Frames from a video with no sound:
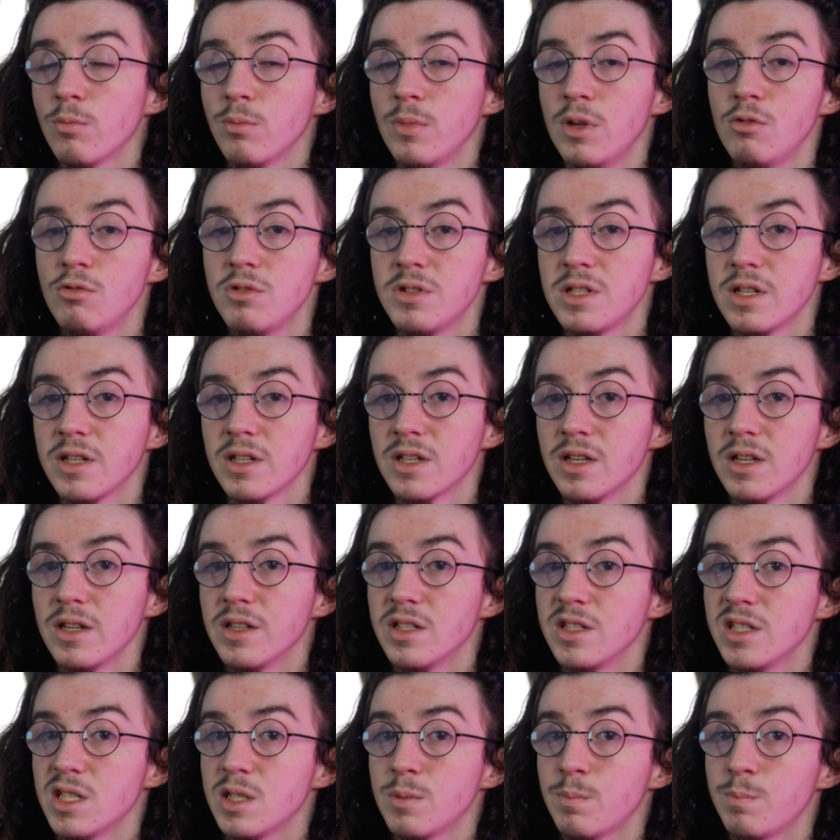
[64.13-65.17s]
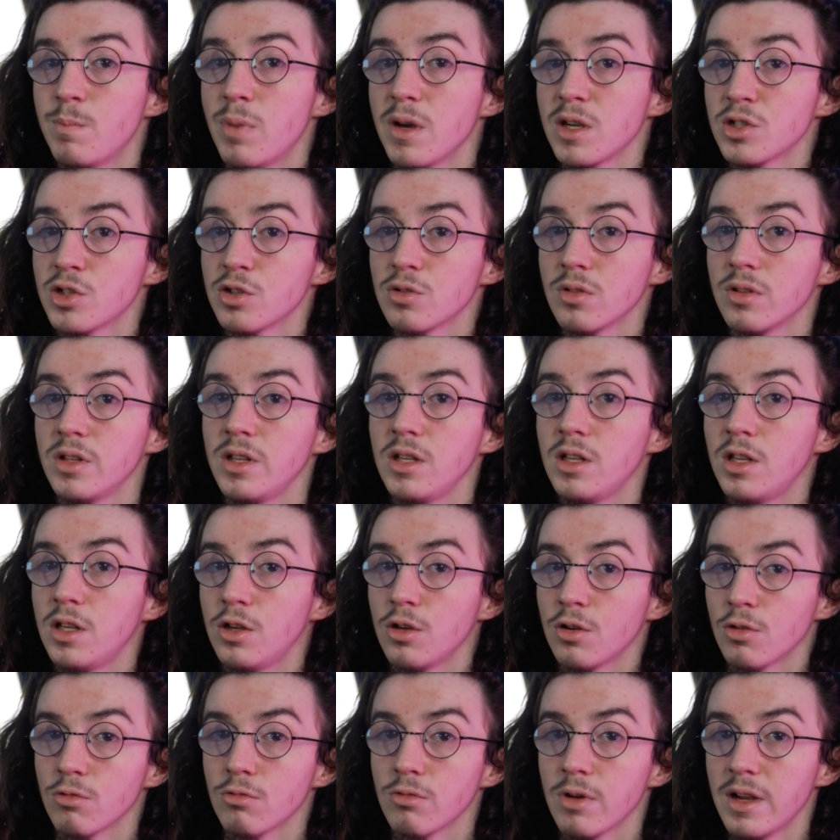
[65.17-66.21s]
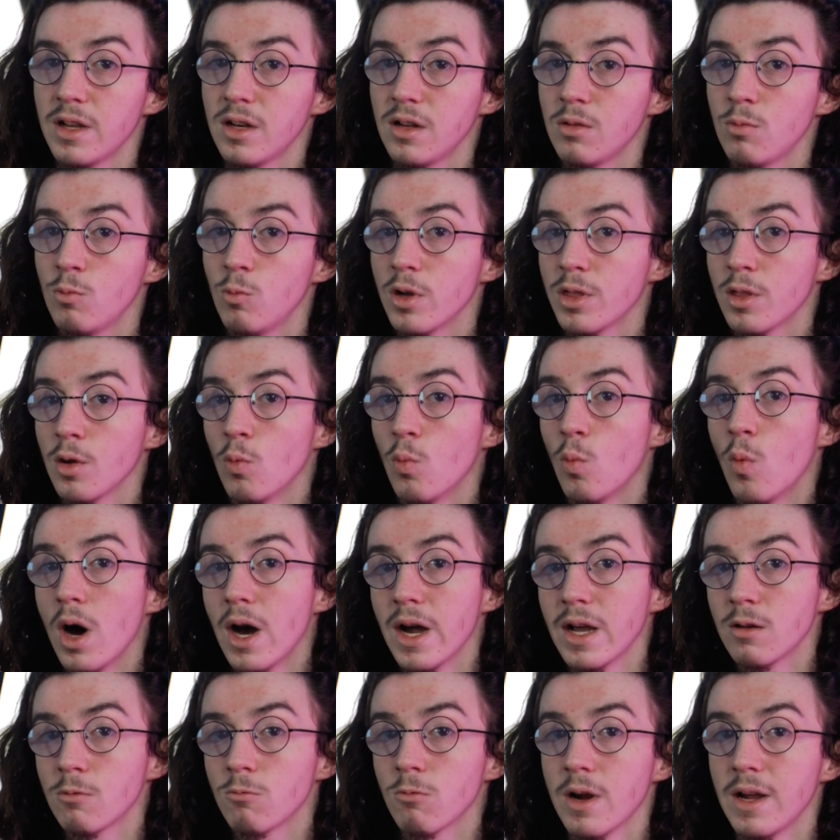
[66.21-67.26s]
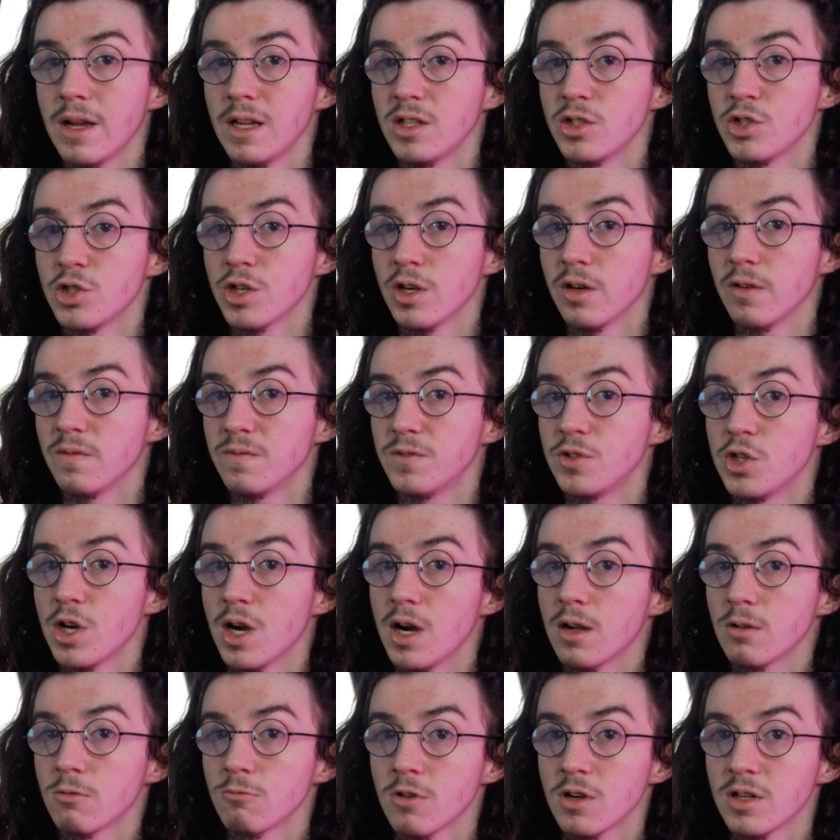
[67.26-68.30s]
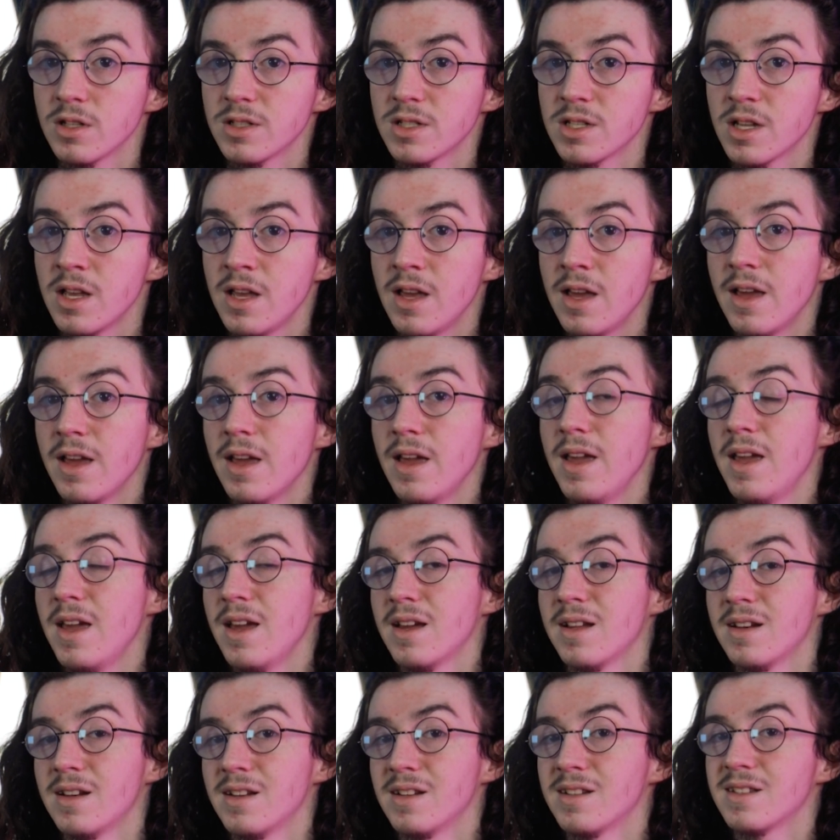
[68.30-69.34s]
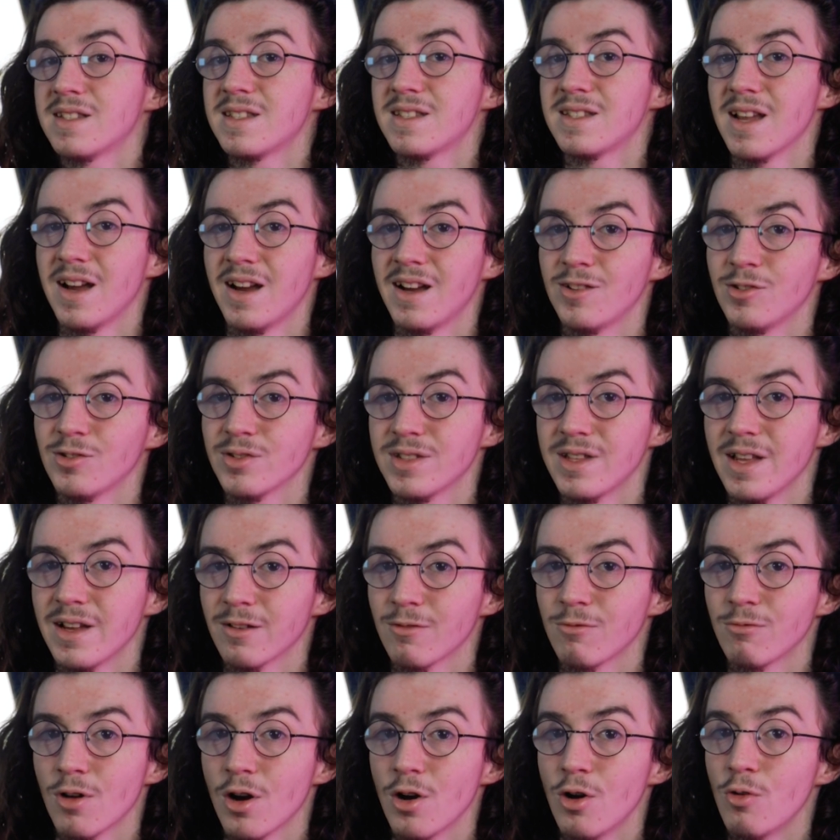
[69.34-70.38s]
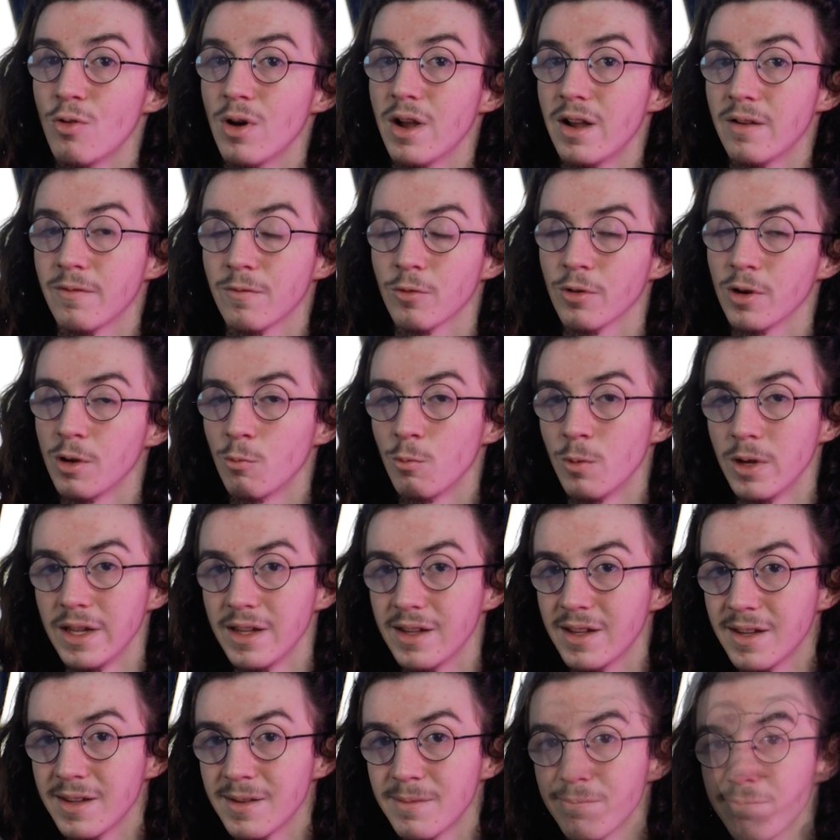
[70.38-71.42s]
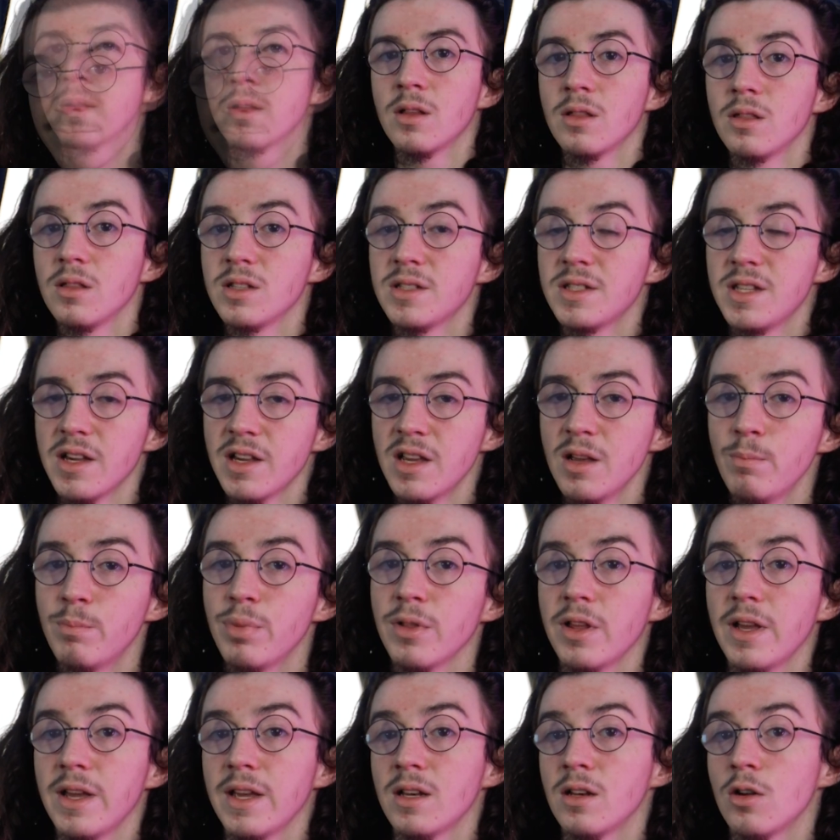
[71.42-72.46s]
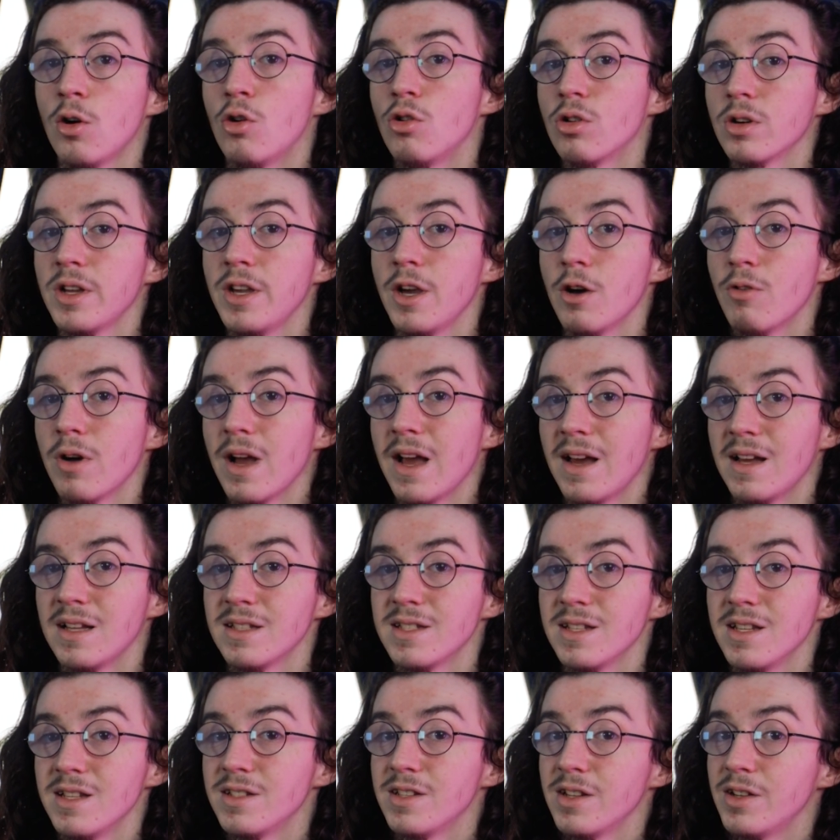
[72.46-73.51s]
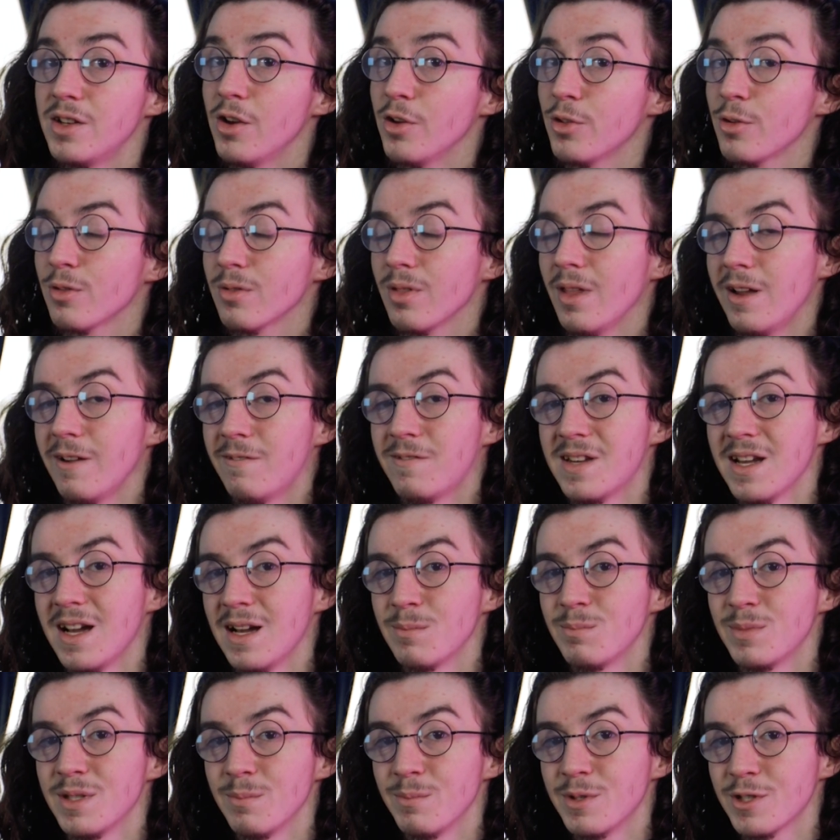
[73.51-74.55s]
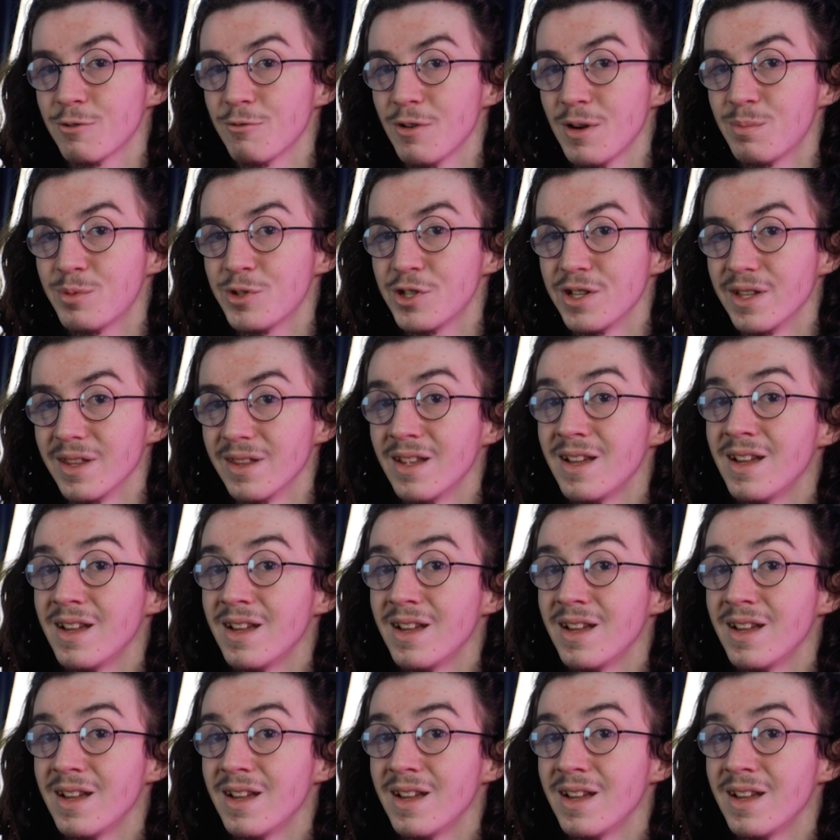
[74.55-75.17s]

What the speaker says: music is specially curated with a wide range of genres and styles that grow every week. The second plan Audiio has is another lifetime subscription,